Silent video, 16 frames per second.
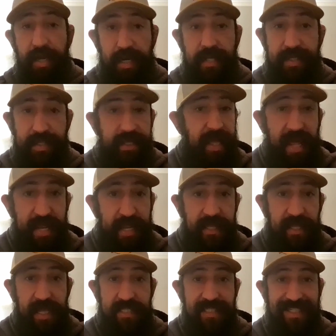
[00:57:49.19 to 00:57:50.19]
and, it, and
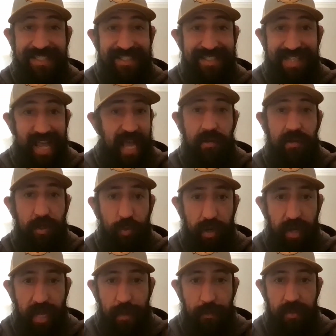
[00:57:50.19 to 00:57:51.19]
that, and that's exactly
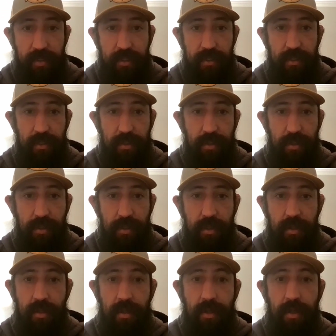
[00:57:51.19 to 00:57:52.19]
what happened.
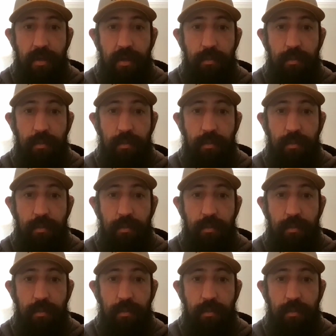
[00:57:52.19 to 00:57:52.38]
Mm-hmm.